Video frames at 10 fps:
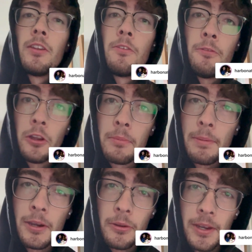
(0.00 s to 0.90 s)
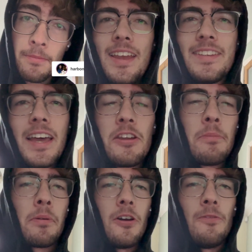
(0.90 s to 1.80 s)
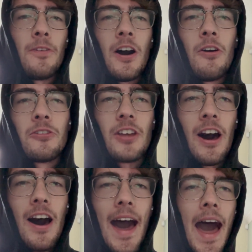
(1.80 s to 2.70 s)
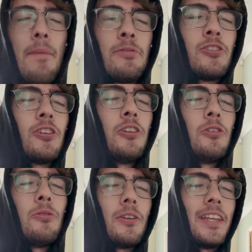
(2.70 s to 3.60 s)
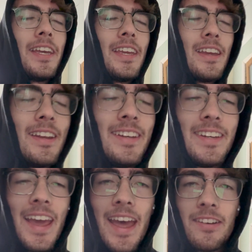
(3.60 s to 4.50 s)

follow me by the way, that your profiles are absolutely dead.